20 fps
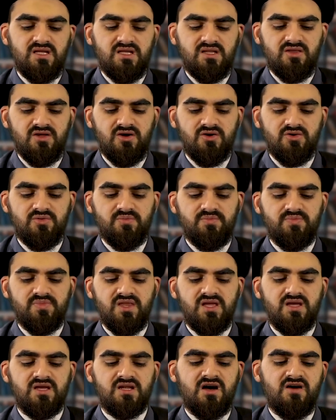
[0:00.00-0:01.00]
No.
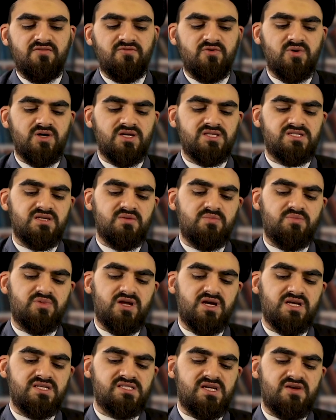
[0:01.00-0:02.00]
In other words, it
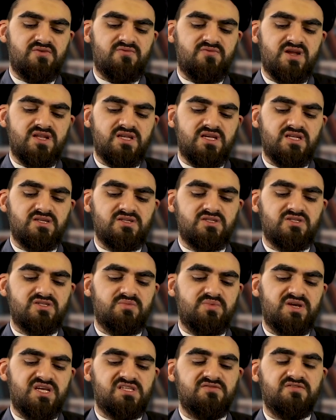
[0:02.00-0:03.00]
implies their readiness to
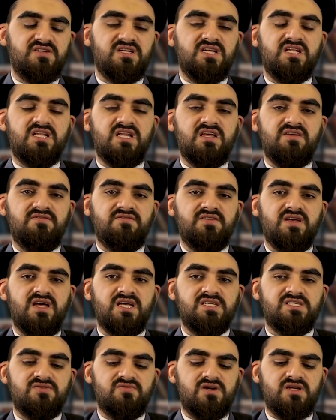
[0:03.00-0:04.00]
peacefully live
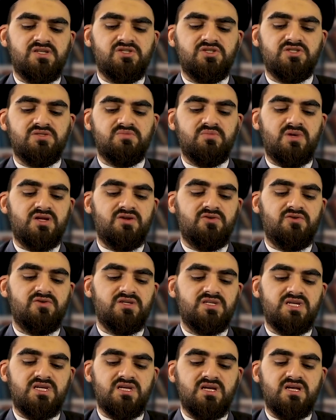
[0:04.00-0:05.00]
as a religious
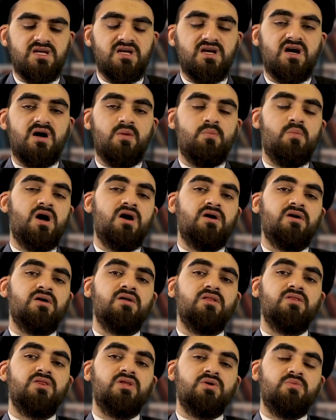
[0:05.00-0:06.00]
minority among
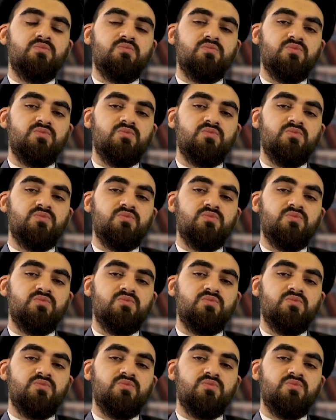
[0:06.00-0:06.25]
the